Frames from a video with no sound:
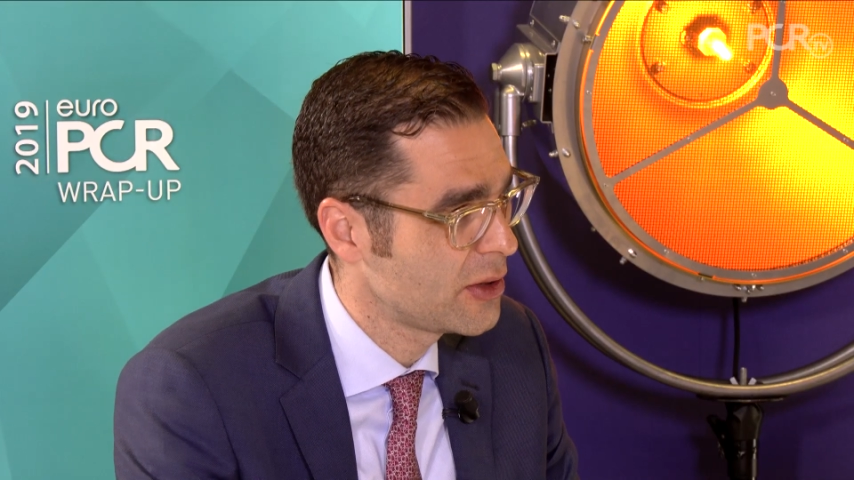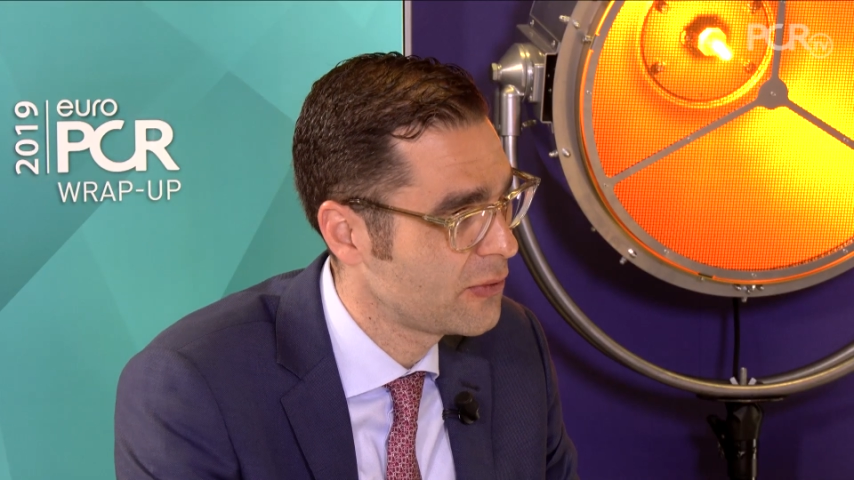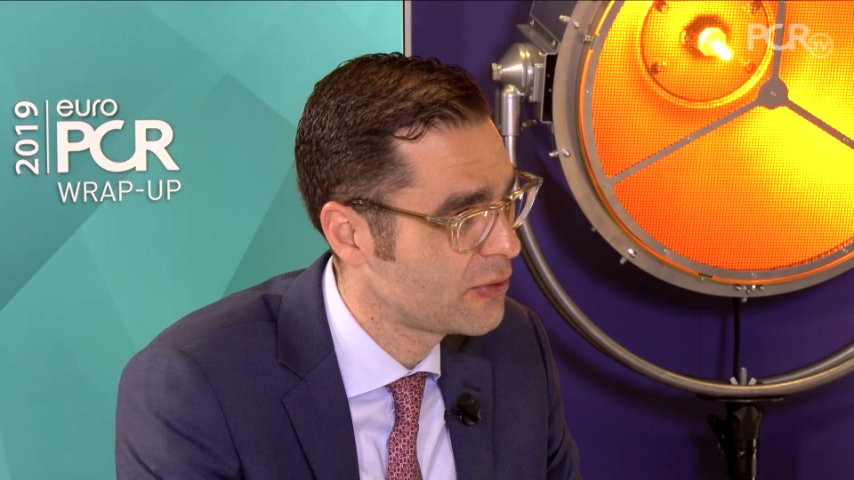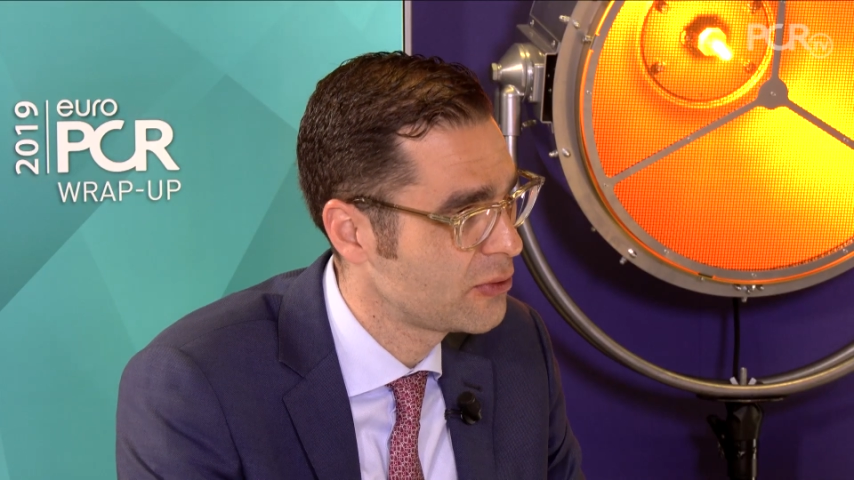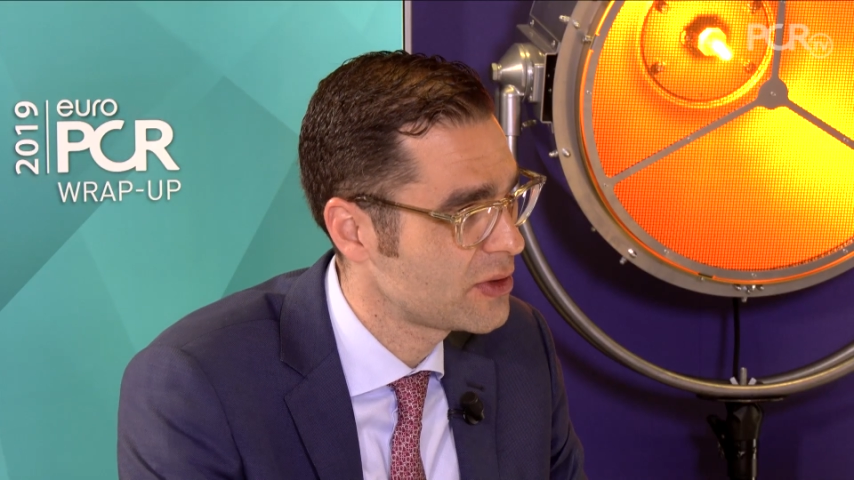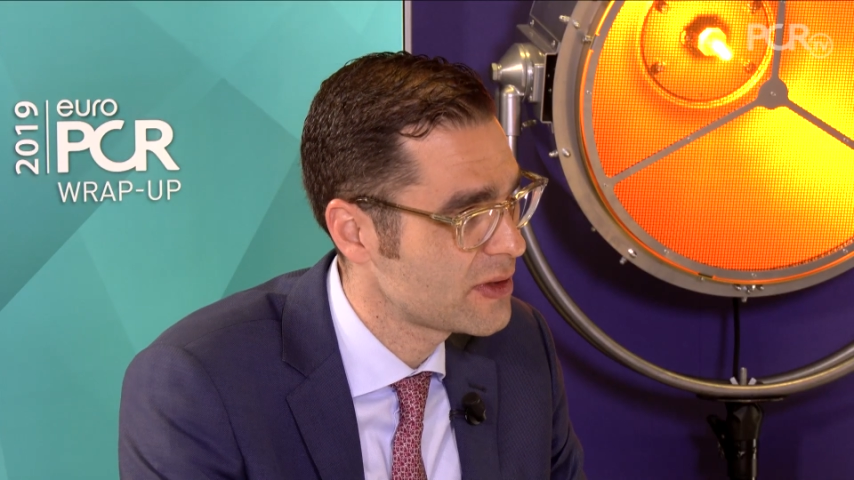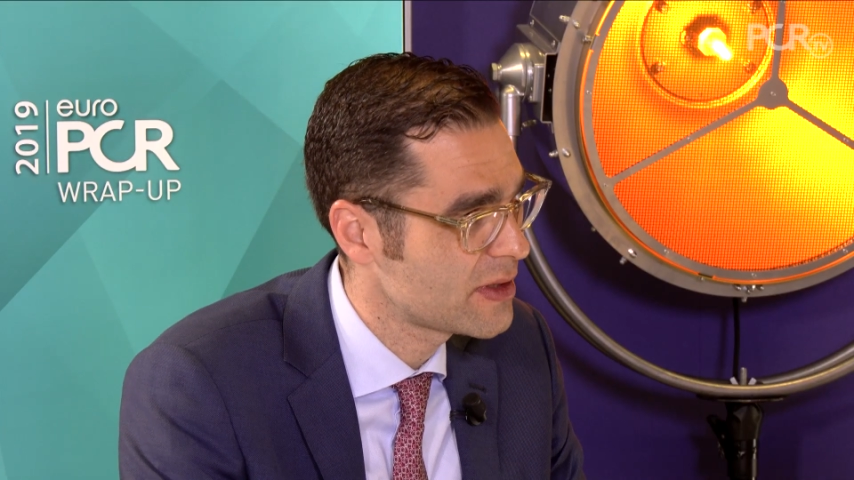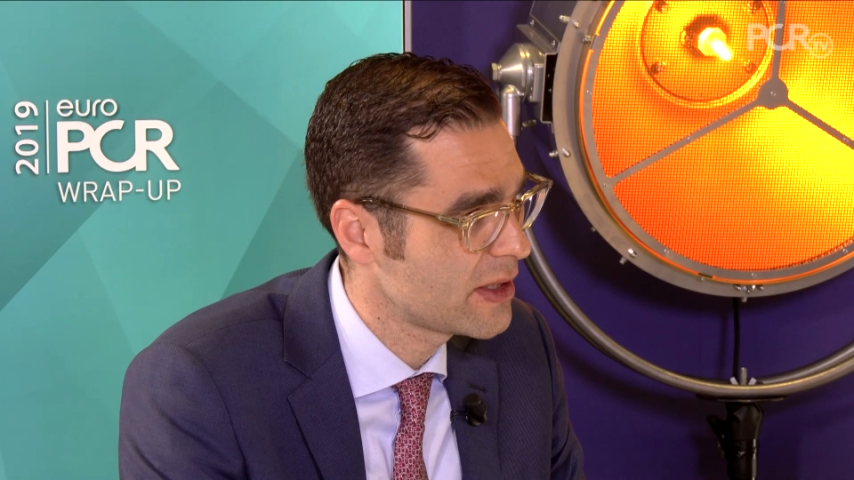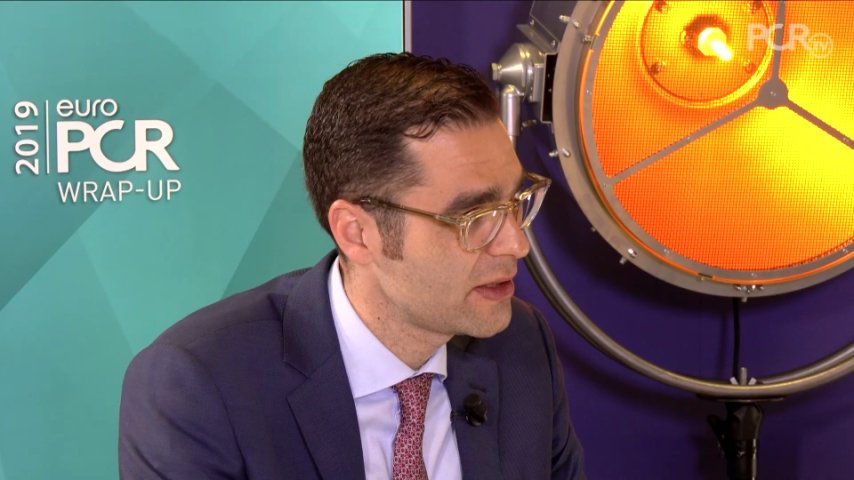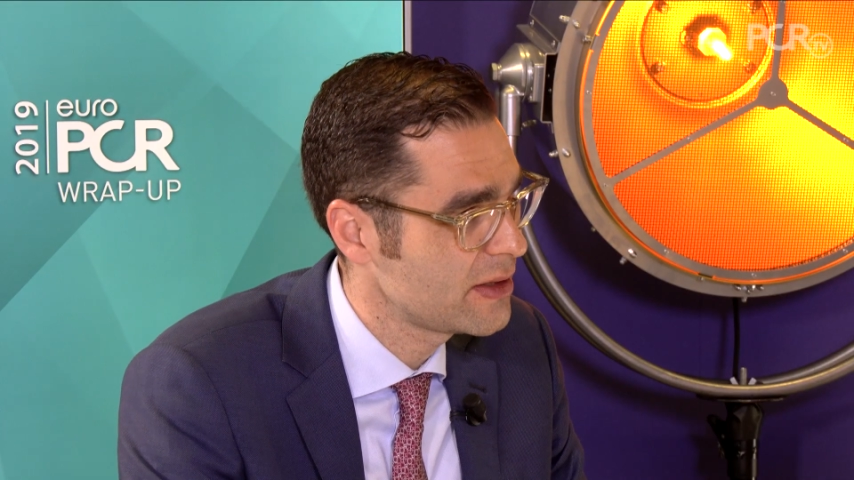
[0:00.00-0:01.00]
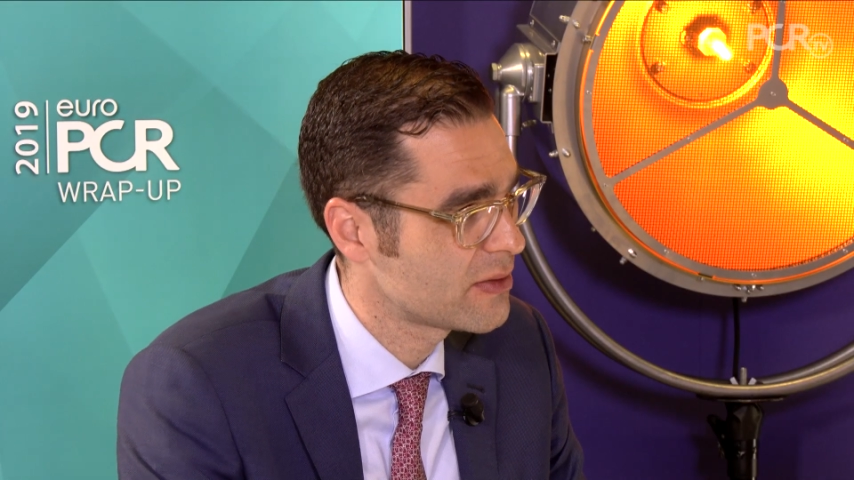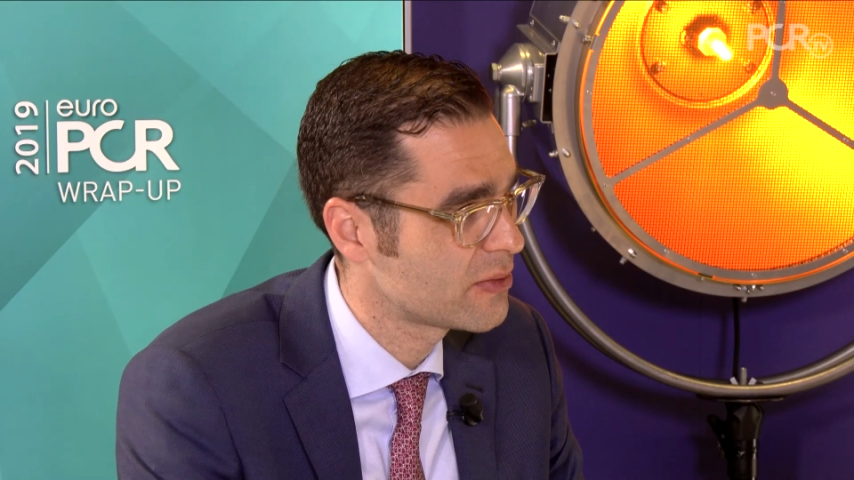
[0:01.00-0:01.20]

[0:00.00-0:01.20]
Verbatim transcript: in future studies,